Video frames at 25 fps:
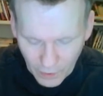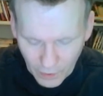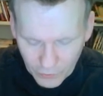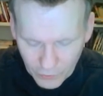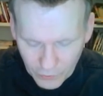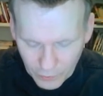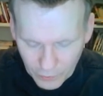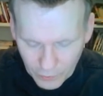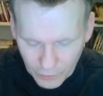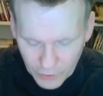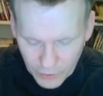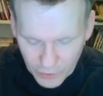
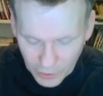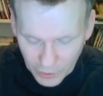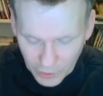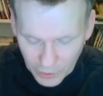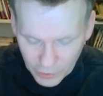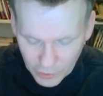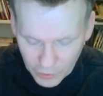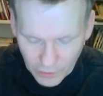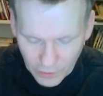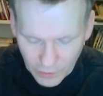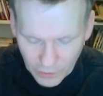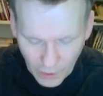
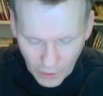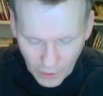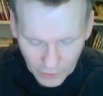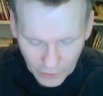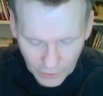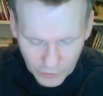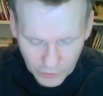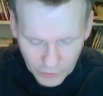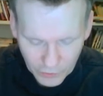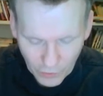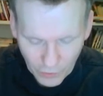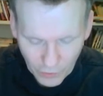subjection
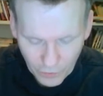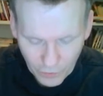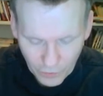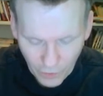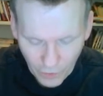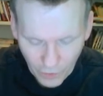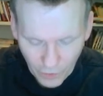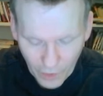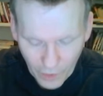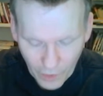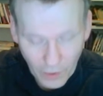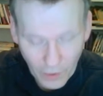until the
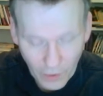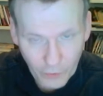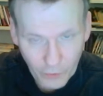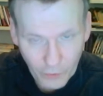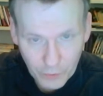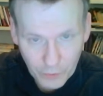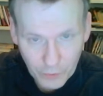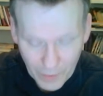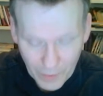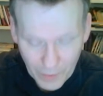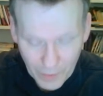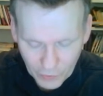Father of
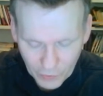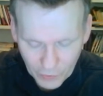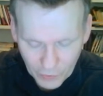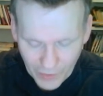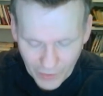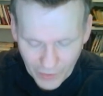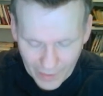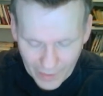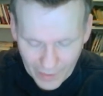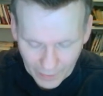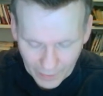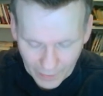spirits
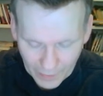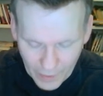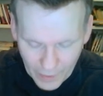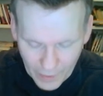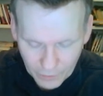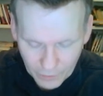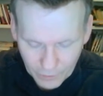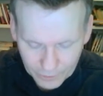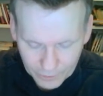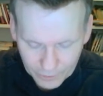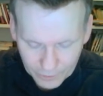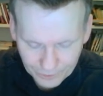and
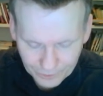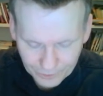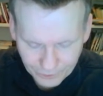lives?